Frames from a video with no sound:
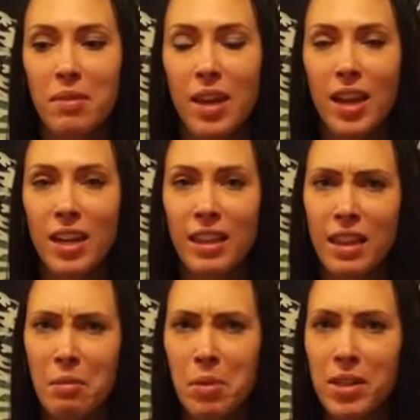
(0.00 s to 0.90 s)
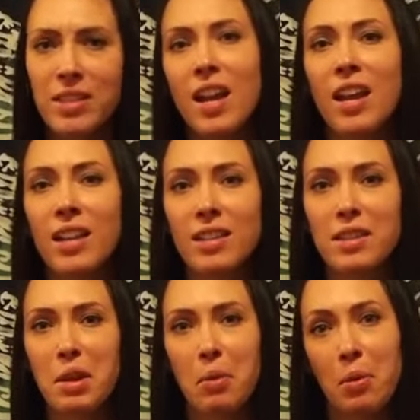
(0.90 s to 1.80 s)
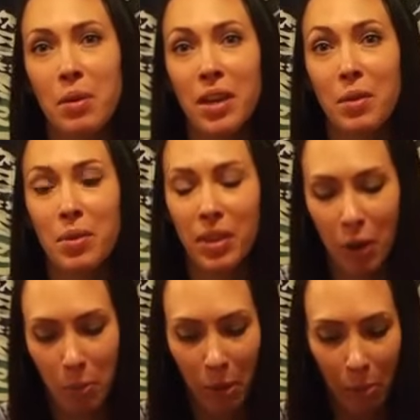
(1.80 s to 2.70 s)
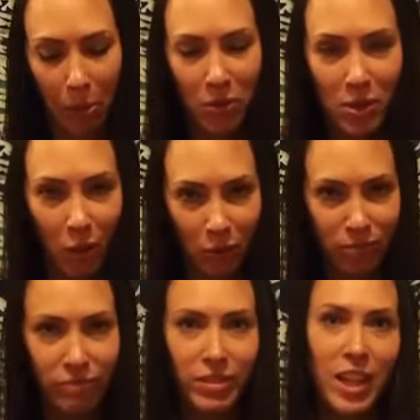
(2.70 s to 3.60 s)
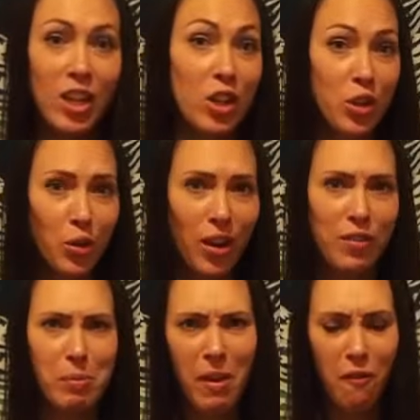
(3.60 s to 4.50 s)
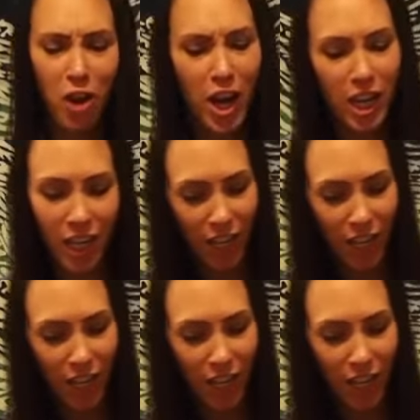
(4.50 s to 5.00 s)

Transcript: anything but science that we're working with here, people. So you don't have to be afraid.